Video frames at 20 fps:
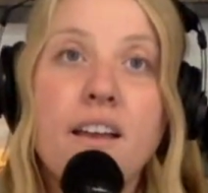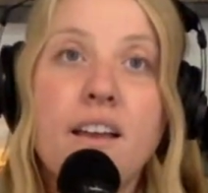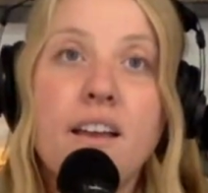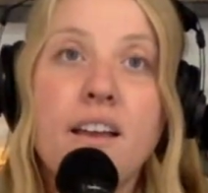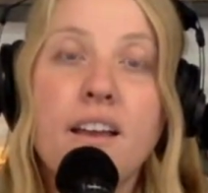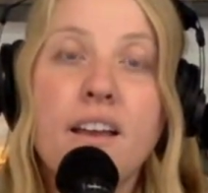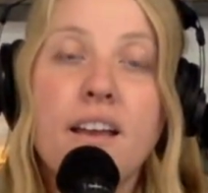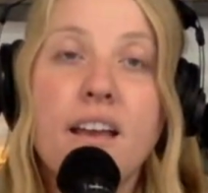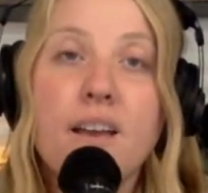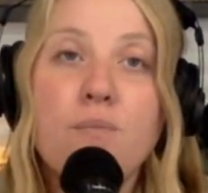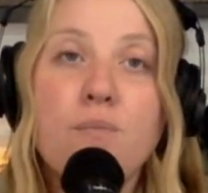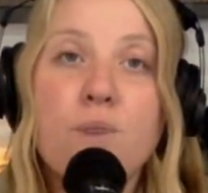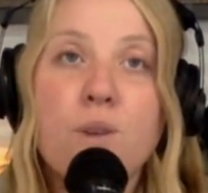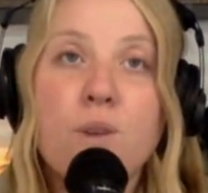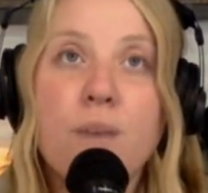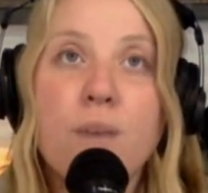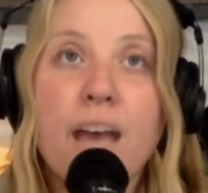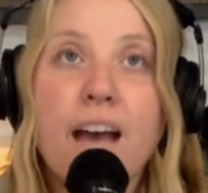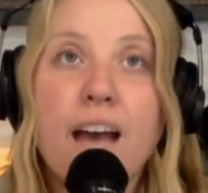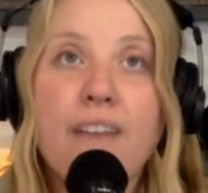And when we
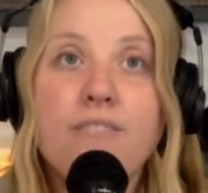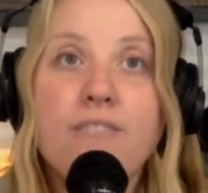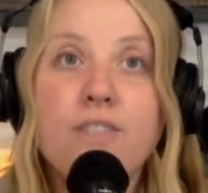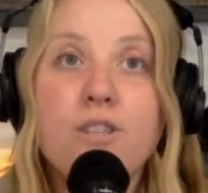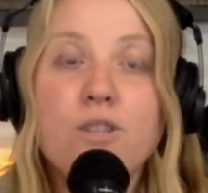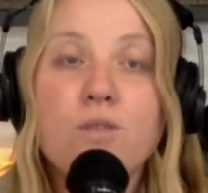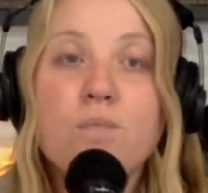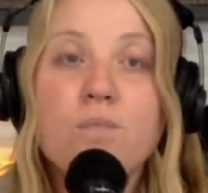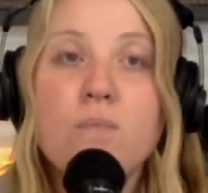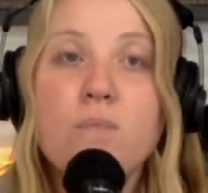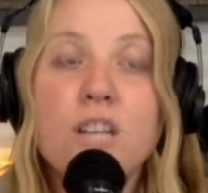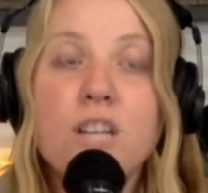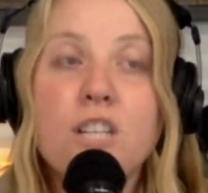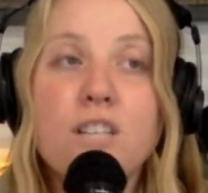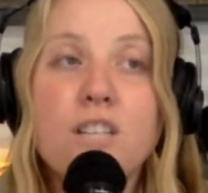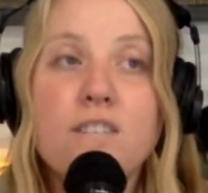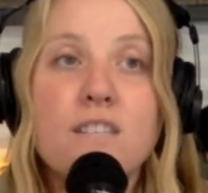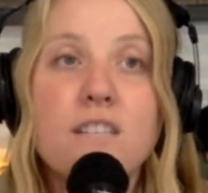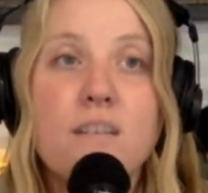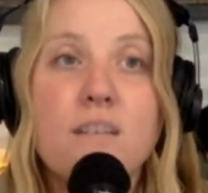have too much
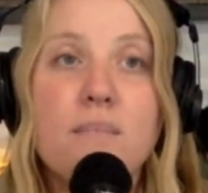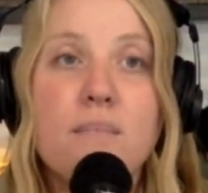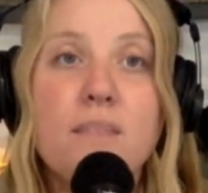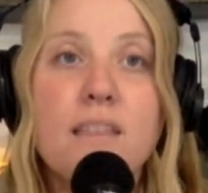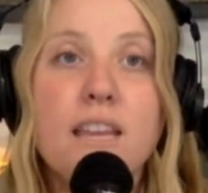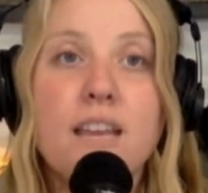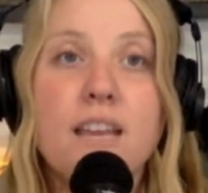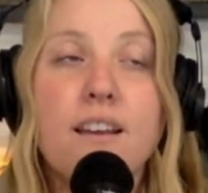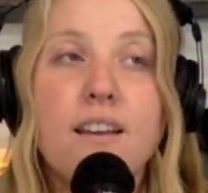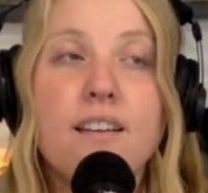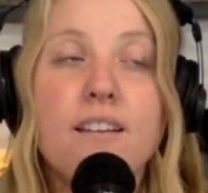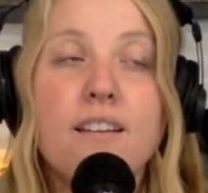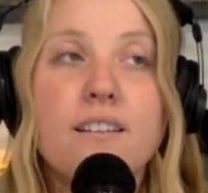of something,